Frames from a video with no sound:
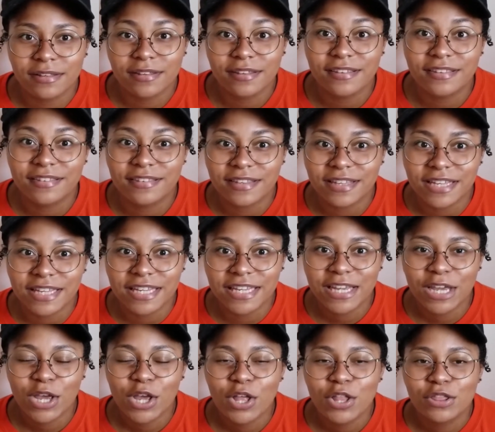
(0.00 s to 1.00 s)
to
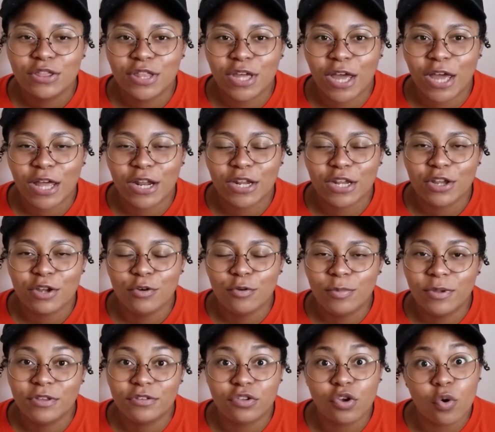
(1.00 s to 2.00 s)
see that it will
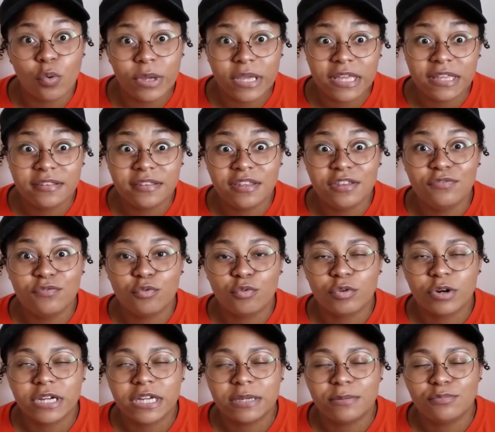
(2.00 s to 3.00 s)
be so easy
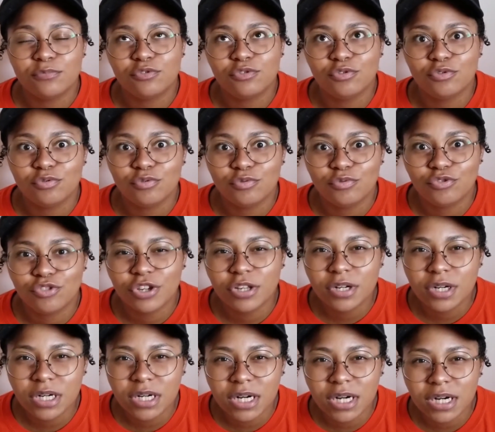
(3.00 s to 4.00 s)
for him to cheat
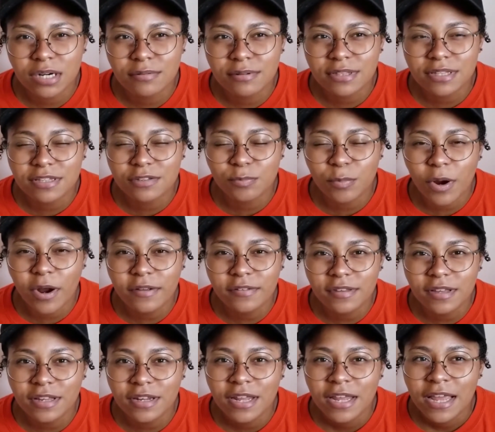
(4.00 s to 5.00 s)
on her with this
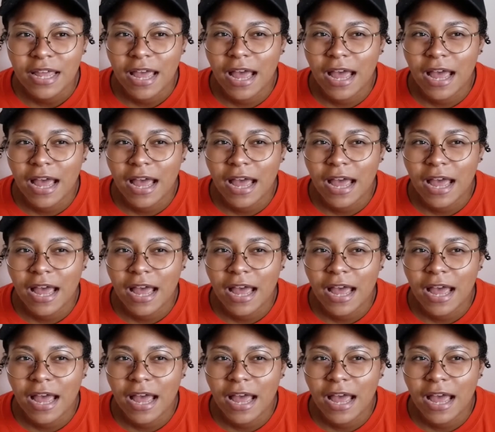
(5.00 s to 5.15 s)
person,